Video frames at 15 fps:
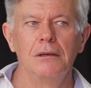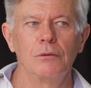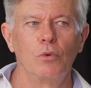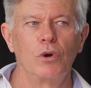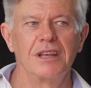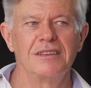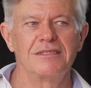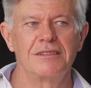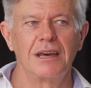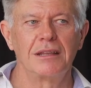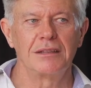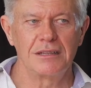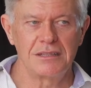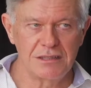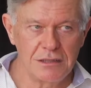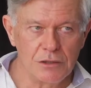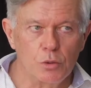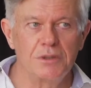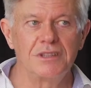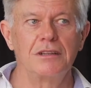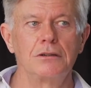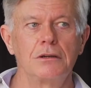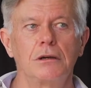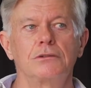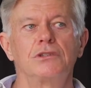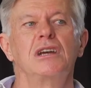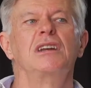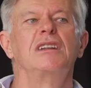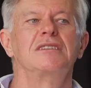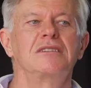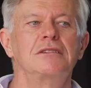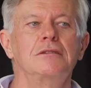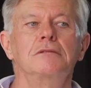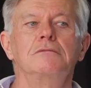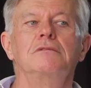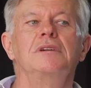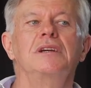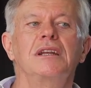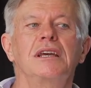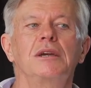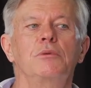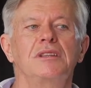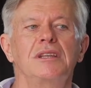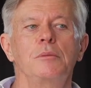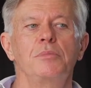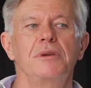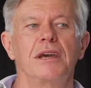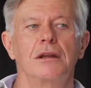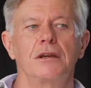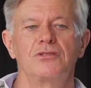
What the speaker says: What is that? It's still within dolce and it's still really within piano.